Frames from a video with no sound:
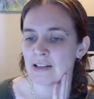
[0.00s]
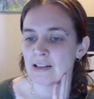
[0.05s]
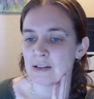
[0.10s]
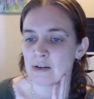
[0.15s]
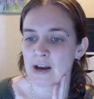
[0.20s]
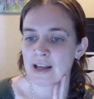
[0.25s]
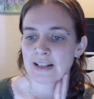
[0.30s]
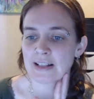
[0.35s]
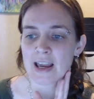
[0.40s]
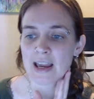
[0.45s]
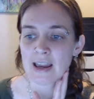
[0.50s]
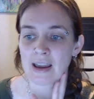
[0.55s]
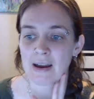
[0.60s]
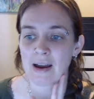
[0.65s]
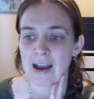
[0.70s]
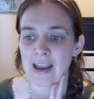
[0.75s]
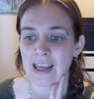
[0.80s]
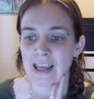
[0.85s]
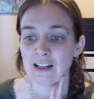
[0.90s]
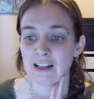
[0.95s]
So as I
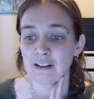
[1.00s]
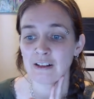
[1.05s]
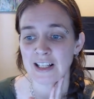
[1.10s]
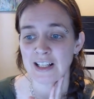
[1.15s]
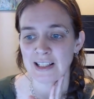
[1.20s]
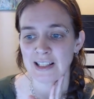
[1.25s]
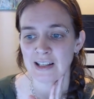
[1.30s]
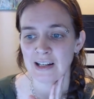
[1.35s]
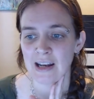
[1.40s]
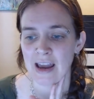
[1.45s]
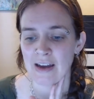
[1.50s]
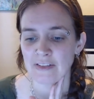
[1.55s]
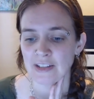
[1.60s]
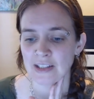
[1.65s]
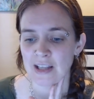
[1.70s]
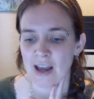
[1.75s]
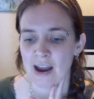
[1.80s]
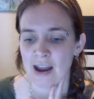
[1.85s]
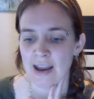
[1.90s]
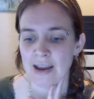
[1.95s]
increase the
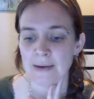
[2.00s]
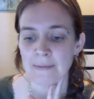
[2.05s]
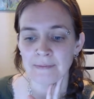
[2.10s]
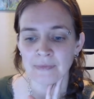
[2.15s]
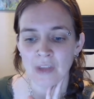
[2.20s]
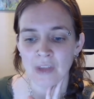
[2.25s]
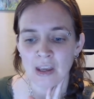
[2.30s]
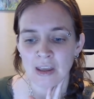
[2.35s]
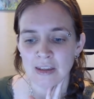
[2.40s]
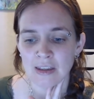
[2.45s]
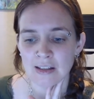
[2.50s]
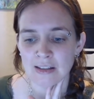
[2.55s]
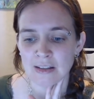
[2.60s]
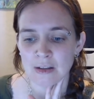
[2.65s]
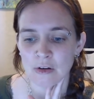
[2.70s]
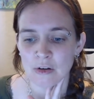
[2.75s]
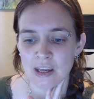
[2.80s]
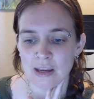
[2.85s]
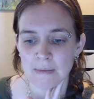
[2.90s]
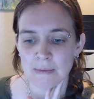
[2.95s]
NEPHSI, the
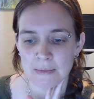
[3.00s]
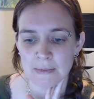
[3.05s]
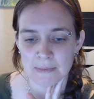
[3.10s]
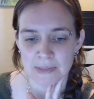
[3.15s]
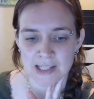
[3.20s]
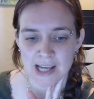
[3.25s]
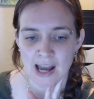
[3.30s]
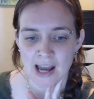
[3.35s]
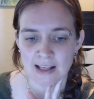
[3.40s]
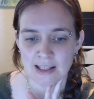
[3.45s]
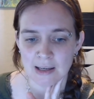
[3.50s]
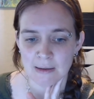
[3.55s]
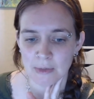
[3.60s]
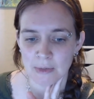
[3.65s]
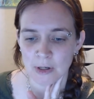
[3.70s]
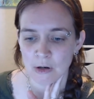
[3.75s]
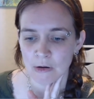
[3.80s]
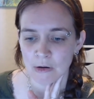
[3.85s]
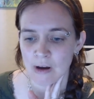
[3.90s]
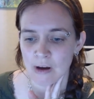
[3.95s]
sodium and potassium
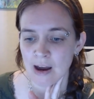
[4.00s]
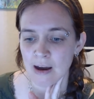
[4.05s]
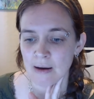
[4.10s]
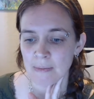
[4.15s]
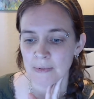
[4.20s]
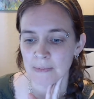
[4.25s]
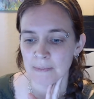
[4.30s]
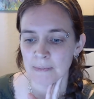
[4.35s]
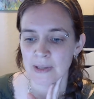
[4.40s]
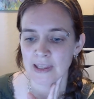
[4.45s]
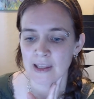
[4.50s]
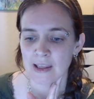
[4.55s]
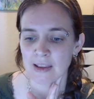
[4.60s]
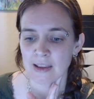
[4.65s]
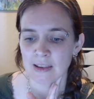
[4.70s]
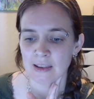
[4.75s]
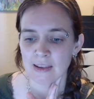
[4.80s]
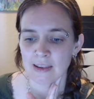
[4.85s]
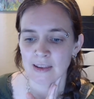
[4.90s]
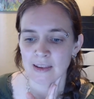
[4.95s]
go up, but
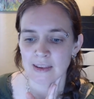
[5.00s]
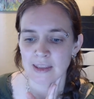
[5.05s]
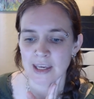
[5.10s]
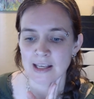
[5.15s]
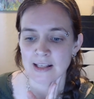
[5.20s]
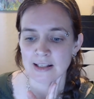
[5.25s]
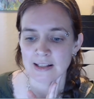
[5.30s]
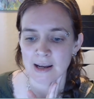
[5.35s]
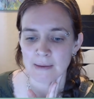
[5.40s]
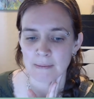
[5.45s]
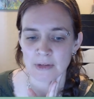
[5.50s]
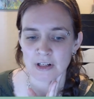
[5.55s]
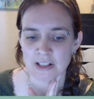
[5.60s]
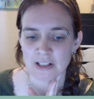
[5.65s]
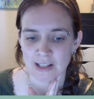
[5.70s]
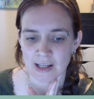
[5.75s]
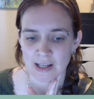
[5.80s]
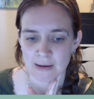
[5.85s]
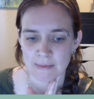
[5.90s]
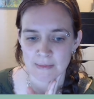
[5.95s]
then these numbers
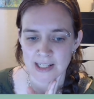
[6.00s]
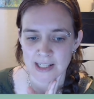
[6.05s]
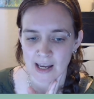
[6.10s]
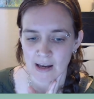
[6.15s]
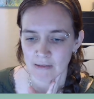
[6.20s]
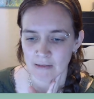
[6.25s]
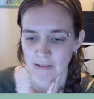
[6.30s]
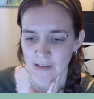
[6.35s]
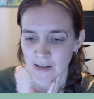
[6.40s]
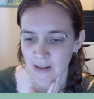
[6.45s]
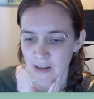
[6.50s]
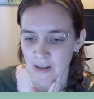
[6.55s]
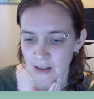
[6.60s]
come down.